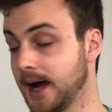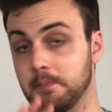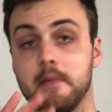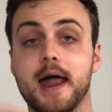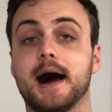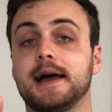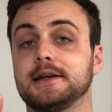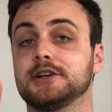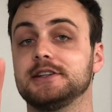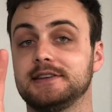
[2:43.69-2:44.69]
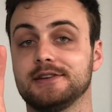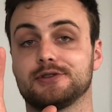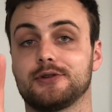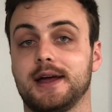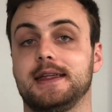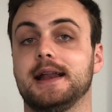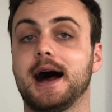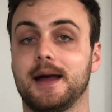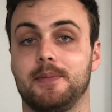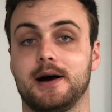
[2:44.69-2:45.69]
I'm not gonna discredit
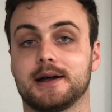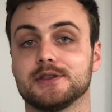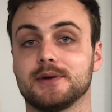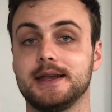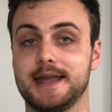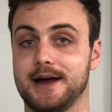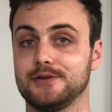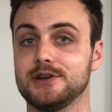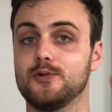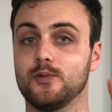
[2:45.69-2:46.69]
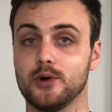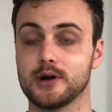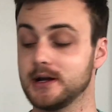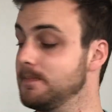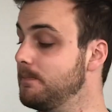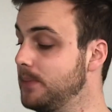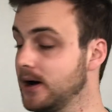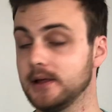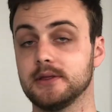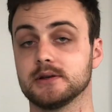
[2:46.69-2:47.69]
high pockets right now, don't worry,
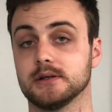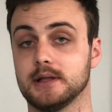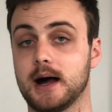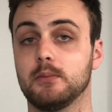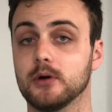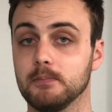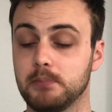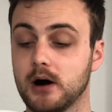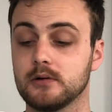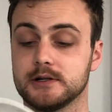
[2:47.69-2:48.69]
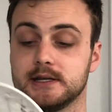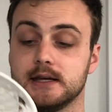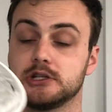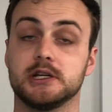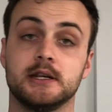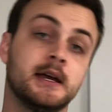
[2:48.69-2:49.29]
but there's a lot more ball retention